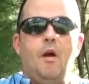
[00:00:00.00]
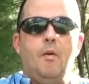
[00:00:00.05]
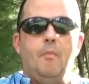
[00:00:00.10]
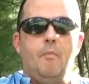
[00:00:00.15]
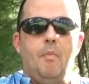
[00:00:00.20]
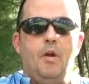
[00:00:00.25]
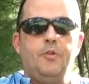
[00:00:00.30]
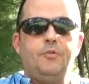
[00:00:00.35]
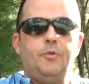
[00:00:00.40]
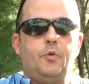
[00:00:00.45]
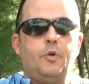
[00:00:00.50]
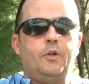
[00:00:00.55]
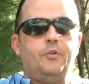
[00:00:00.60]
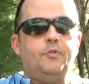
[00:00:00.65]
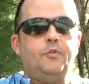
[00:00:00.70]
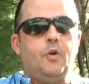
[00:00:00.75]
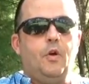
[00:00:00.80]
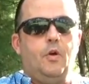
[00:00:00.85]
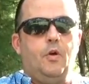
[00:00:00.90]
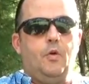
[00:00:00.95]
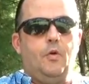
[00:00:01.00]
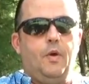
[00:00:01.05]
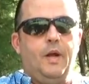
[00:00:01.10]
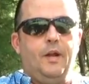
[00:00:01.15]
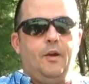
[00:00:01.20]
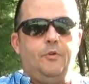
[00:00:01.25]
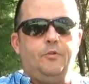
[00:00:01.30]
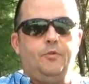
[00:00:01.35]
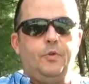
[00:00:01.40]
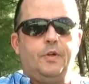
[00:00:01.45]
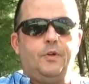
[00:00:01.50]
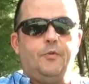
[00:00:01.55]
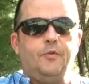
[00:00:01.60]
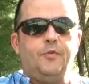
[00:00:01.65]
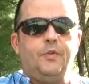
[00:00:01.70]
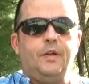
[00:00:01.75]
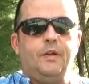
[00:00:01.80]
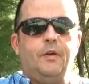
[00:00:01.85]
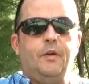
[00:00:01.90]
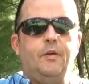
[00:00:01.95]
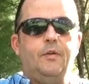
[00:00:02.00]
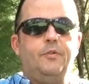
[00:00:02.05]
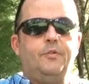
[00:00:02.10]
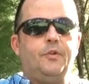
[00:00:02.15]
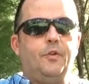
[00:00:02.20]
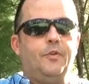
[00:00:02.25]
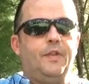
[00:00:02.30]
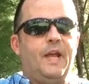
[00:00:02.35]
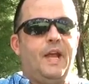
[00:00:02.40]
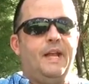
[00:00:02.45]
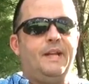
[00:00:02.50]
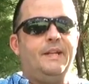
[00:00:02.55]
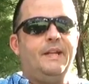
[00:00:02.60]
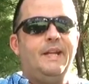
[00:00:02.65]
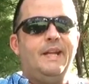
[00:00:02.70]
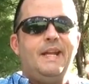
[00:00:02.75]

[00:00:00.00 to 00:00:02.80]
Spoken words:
muzzle control and our trigger finger so that